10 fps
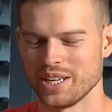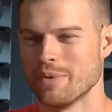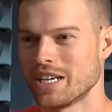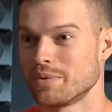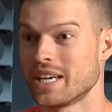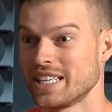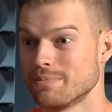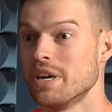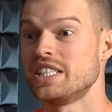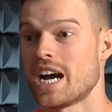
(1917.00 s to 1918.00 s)
You might as well get as
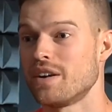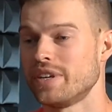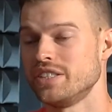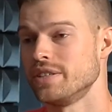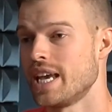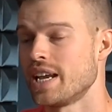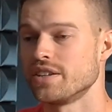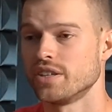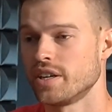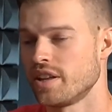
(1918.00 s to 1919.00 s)
much out of it as you can
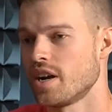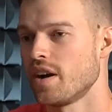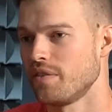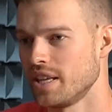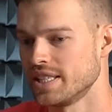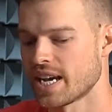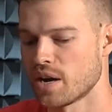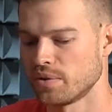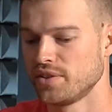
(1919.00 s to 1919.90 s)
because you're already there, everything's out.